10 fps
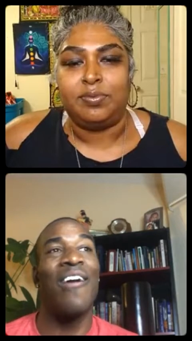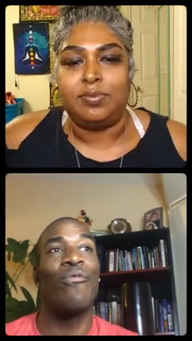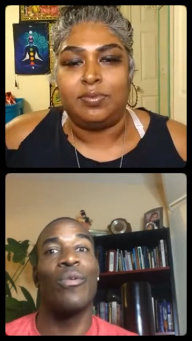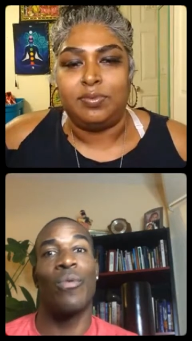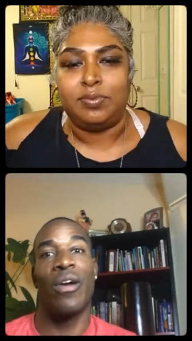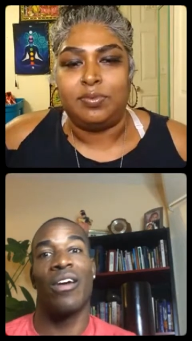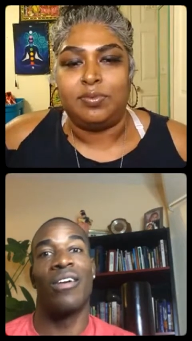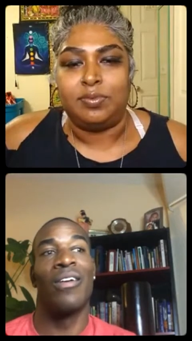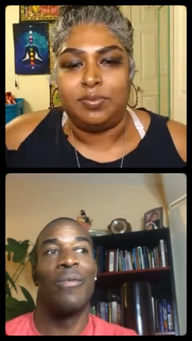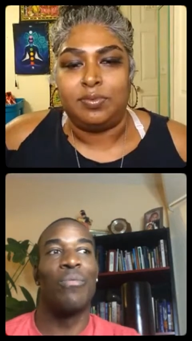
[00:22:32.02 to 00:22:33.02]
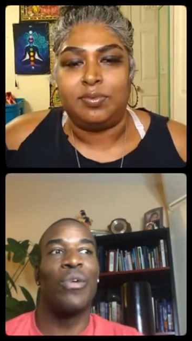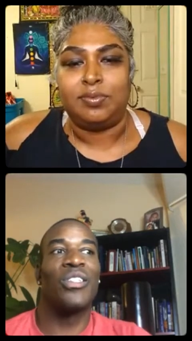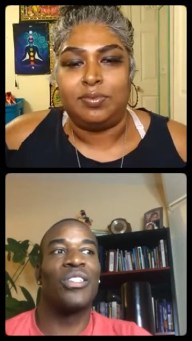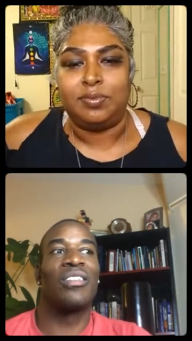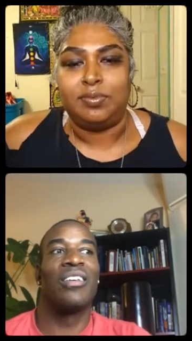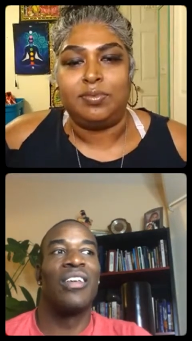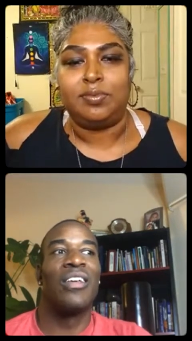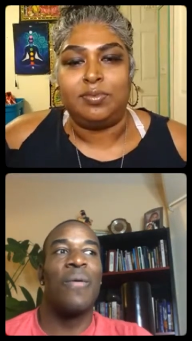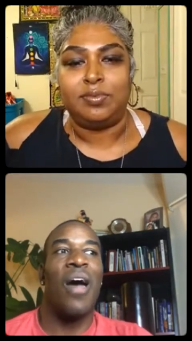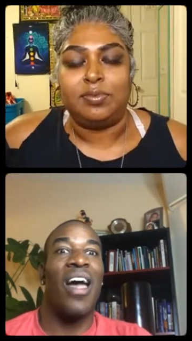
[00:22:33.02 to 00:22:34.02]
Speaker 1: everywhere because
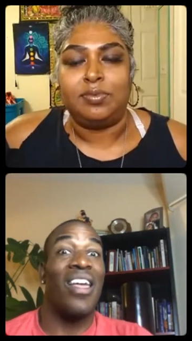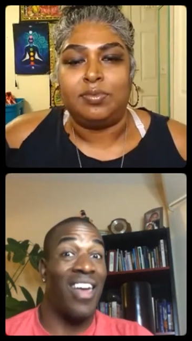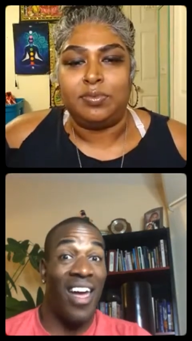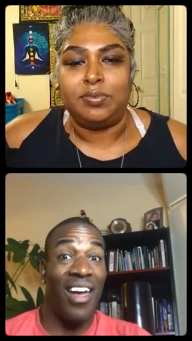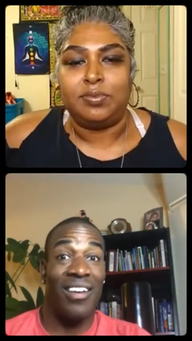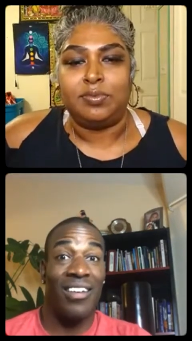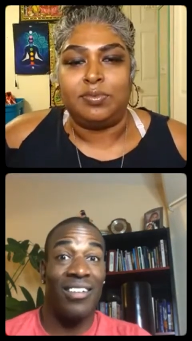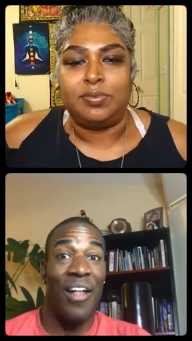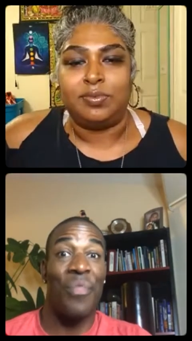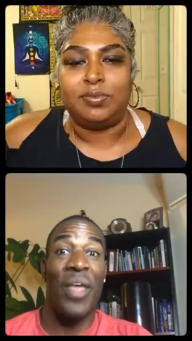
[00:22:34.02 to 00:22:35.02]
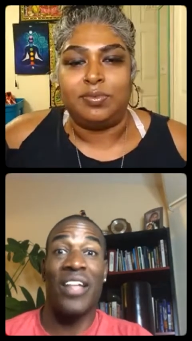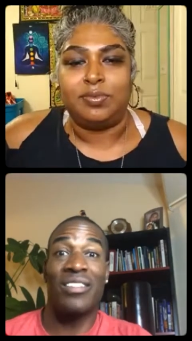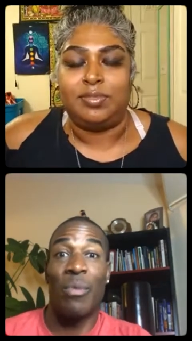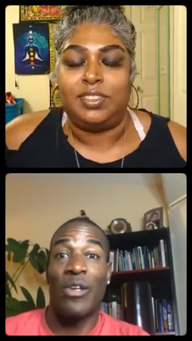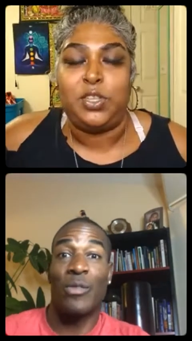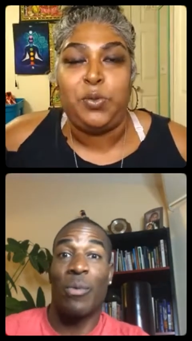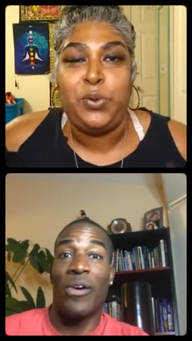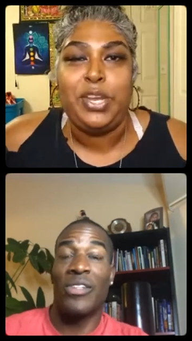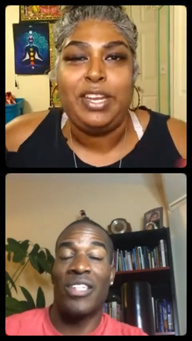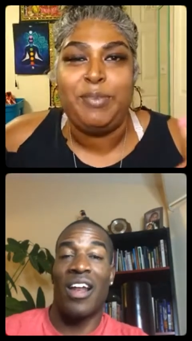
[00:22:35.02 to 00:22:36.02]
I can. And that's the best so
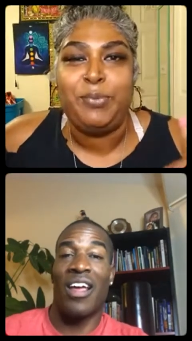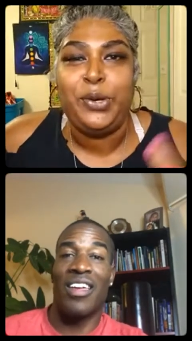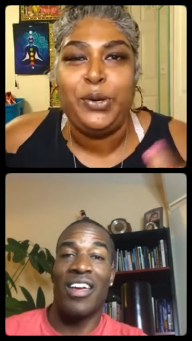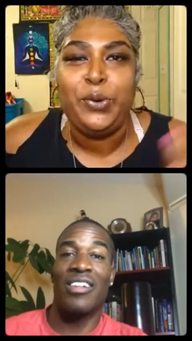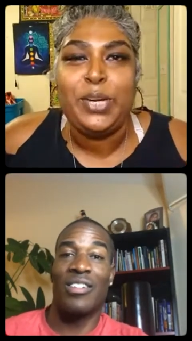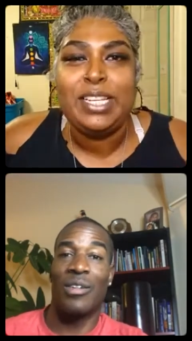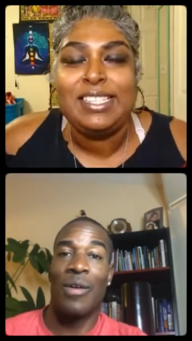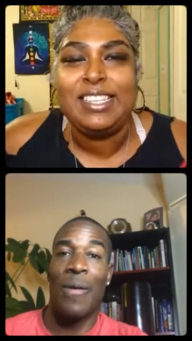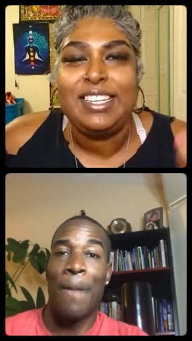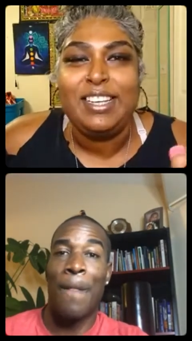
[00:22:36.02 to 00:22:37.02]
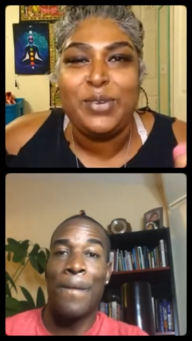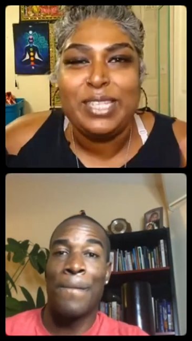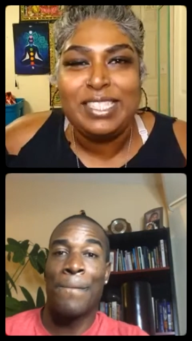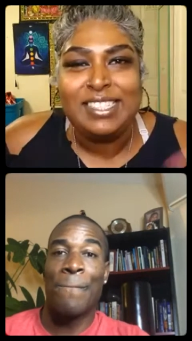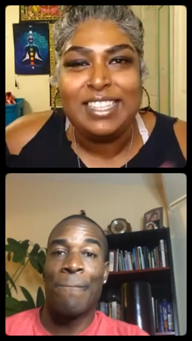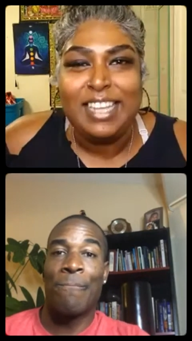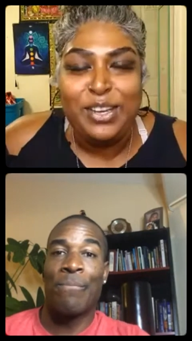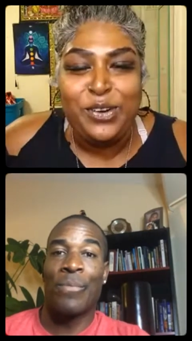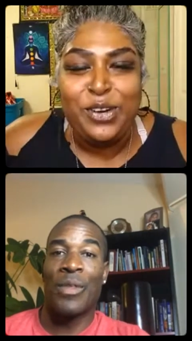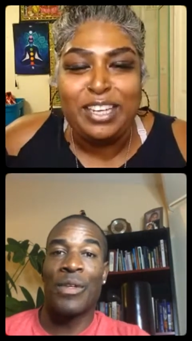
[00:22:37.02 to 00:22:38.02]
part. It, put what
Speaker 2: city, what state
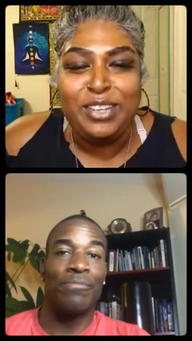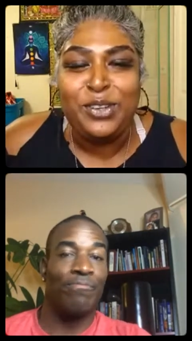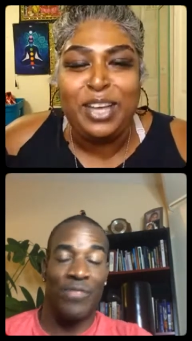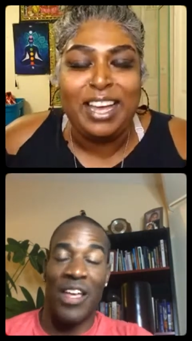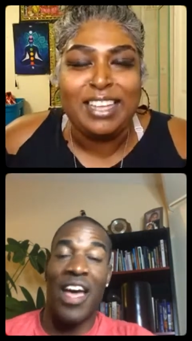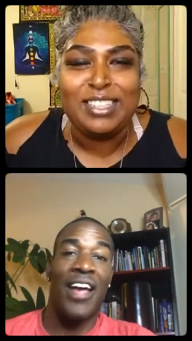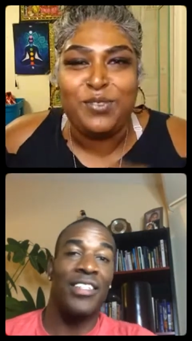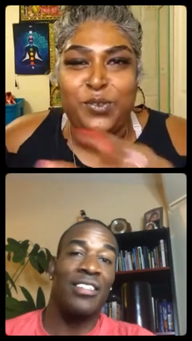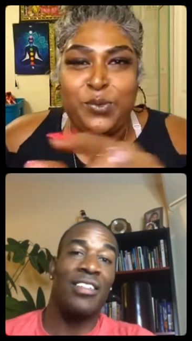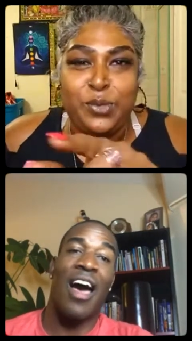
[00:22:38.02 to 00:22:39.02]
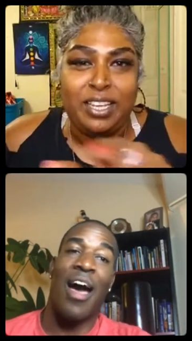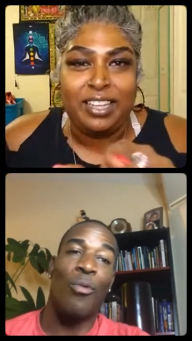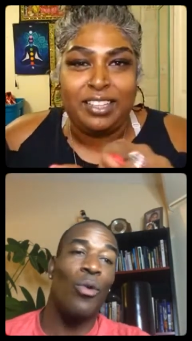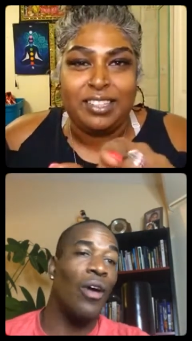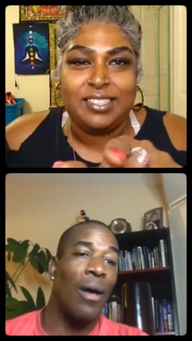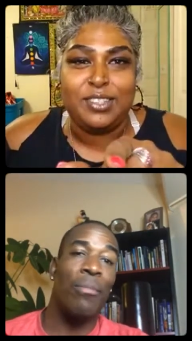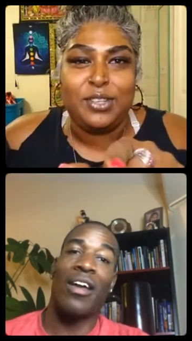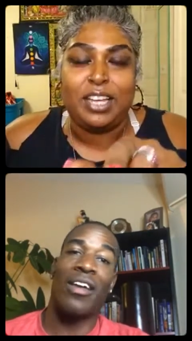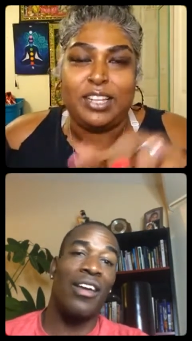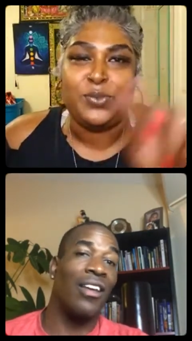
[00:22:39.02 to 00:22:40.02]
you're in, you guys. Yeah, you I will. I'm not
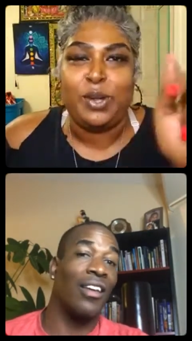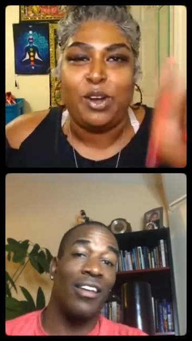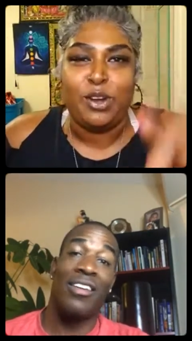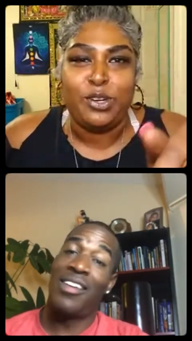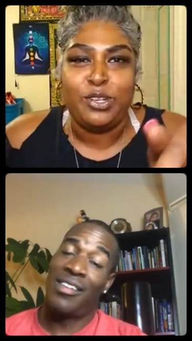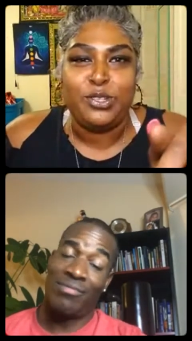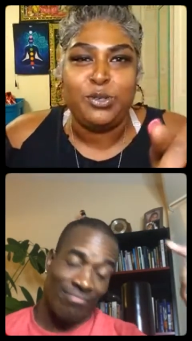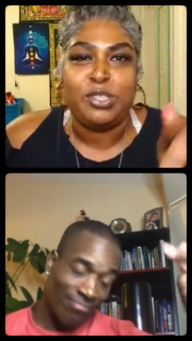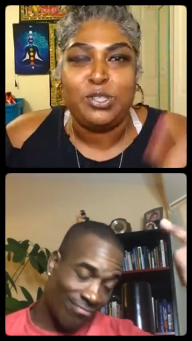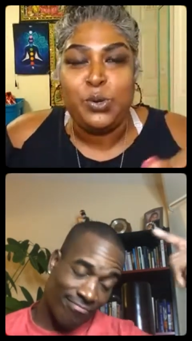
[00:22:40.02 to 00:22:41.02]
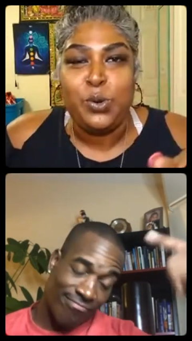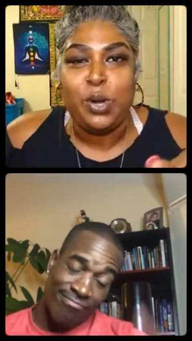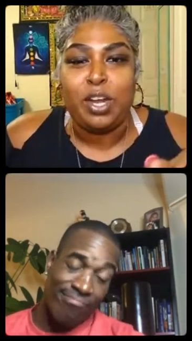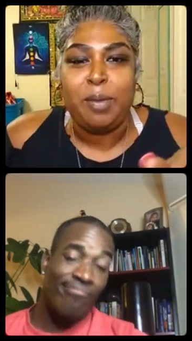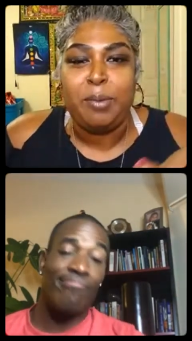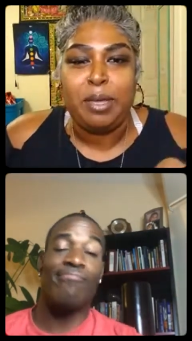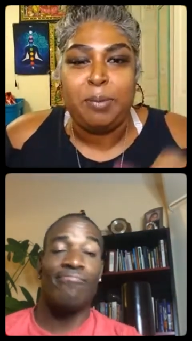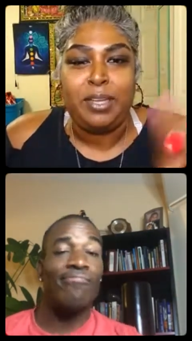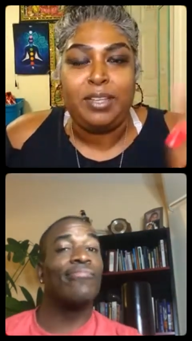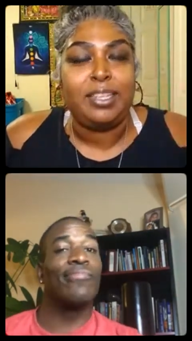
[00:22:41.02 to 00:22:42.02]
kidding. We are going to do a tour coming up.
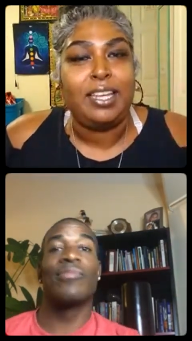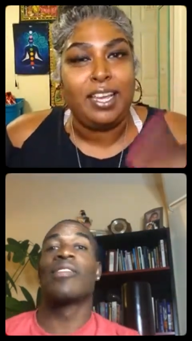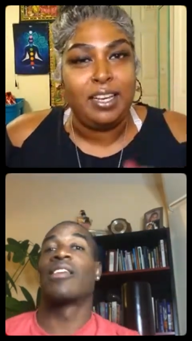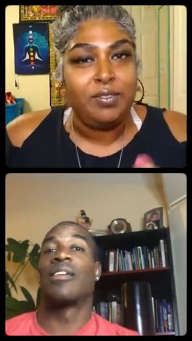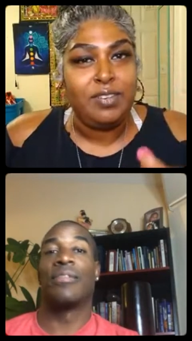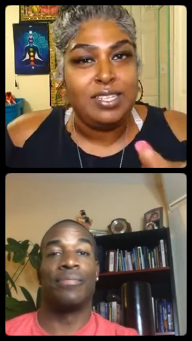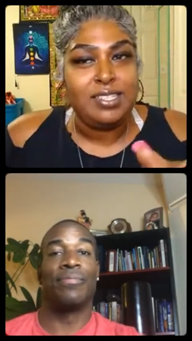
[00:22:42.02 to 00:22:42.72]
Either the end of this